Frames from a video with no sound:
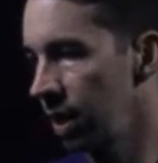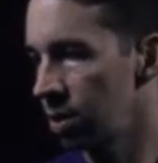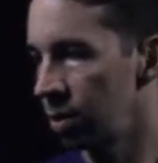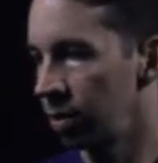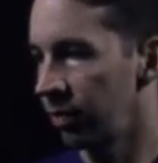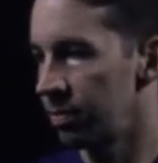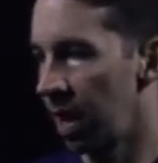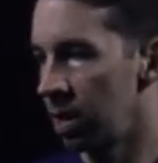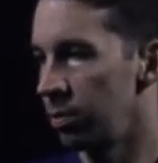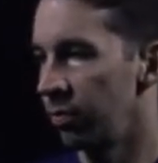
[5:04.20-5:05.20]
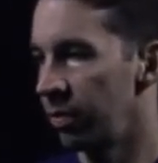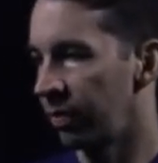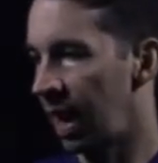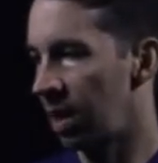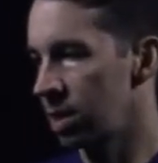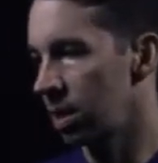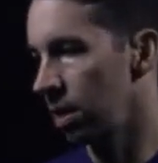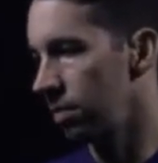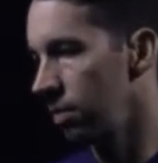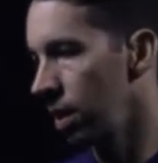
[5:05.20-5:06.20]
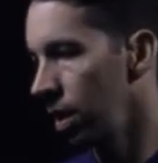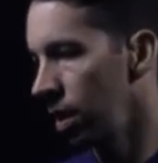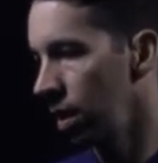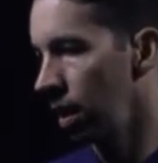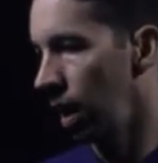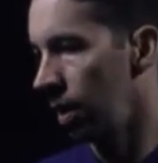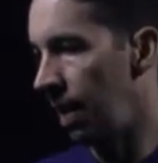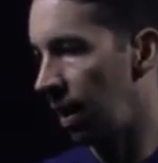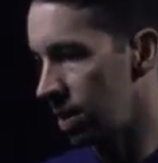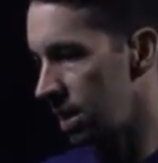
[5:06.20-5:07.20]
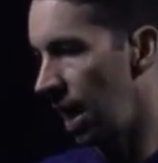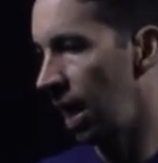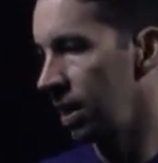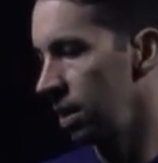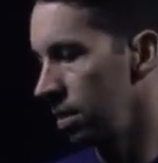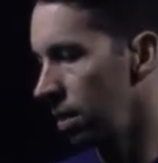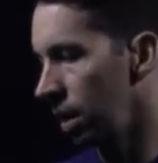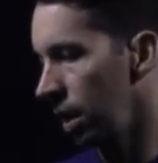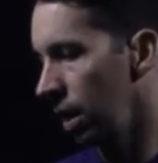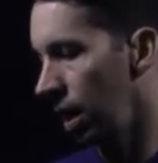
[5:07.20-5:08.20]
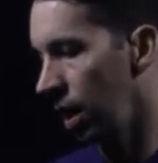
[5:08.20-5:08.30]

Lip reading: of these are driven by the movement of calcium outside and